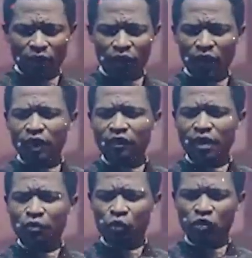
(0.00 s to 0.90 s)
the last
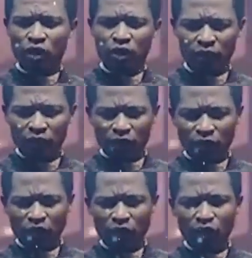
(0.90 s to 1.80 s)
time you checked,
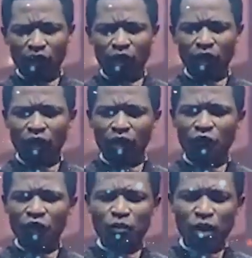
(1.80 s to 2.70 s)
the
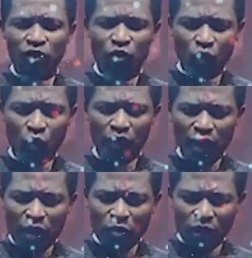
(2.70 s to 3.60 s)
feedbacks you got,
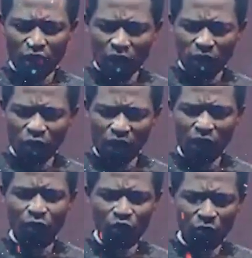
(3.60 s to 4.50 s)
how many came on
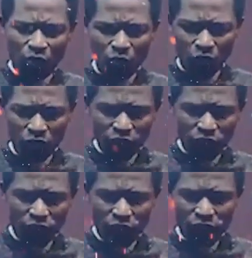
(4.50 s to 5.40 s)
account of billboard?
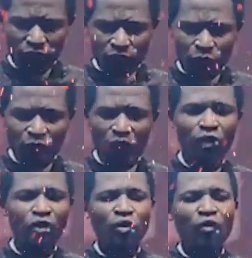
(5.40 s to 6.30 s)
We
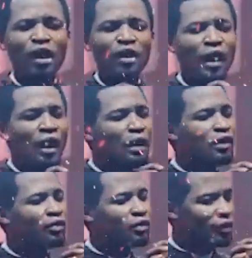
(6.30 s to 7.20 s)
now discovered the
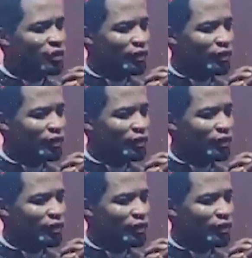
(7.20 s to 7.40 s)
list